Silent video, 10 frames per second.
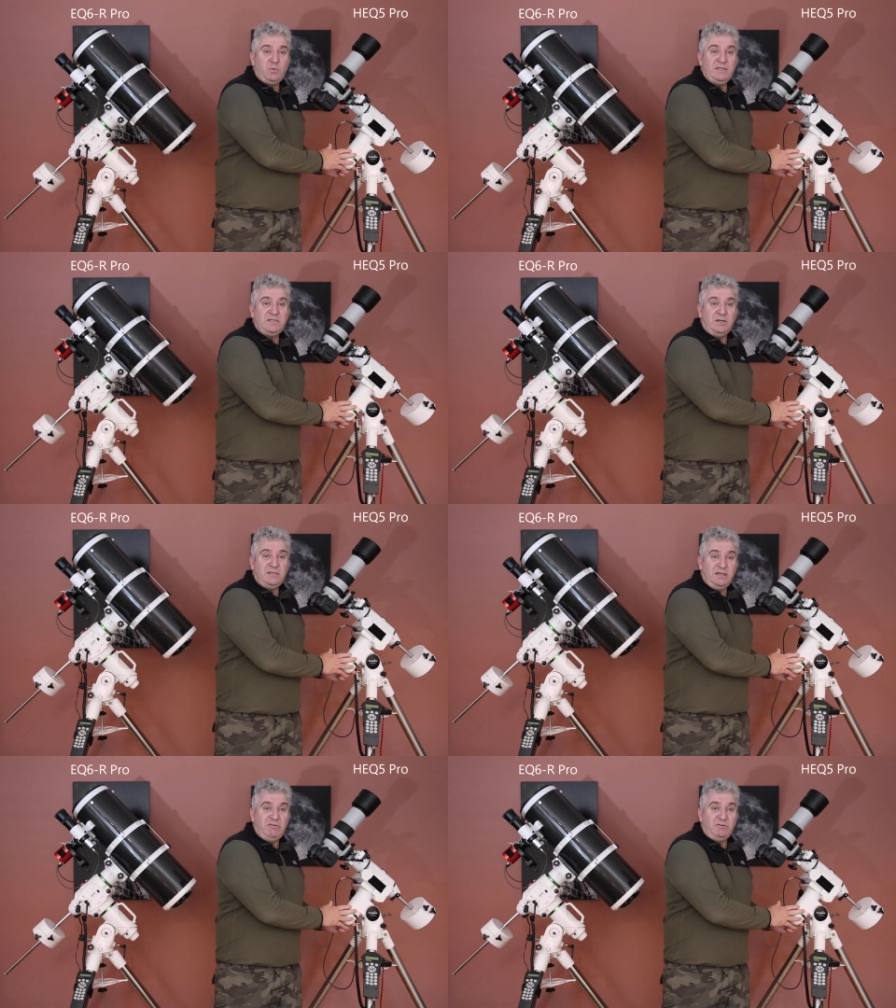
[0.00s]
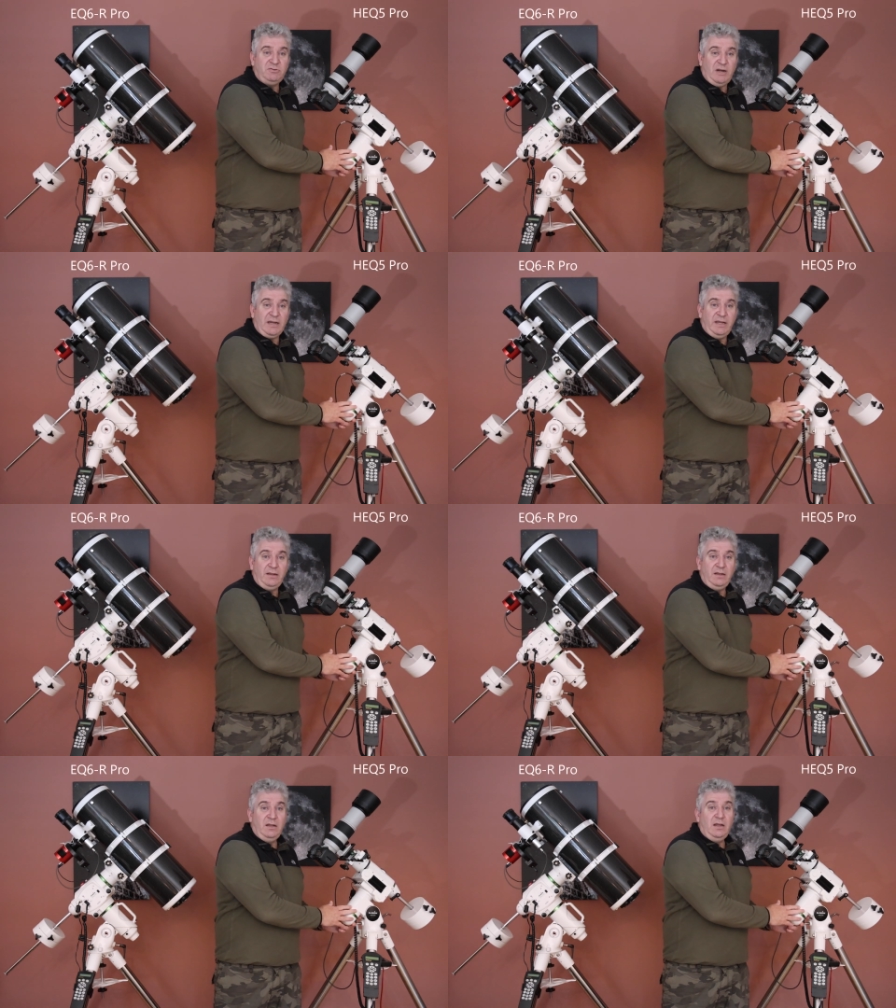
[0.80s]
when sidereal
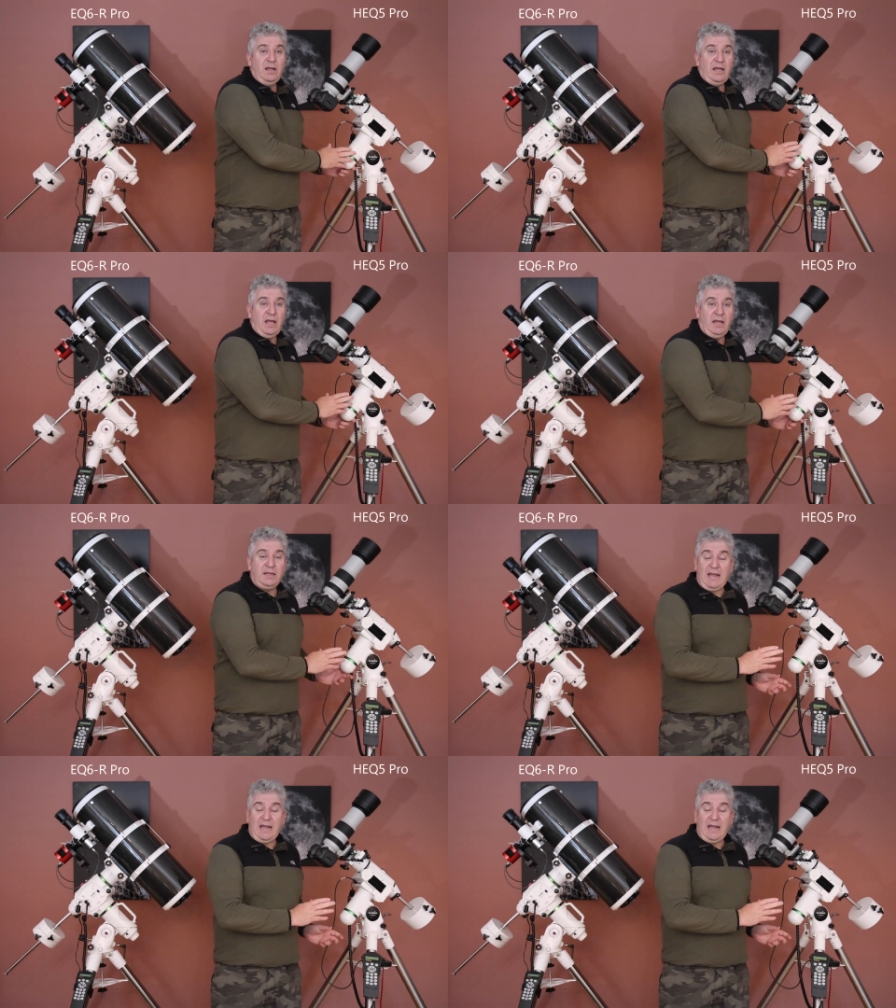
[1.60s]
tracking, uh,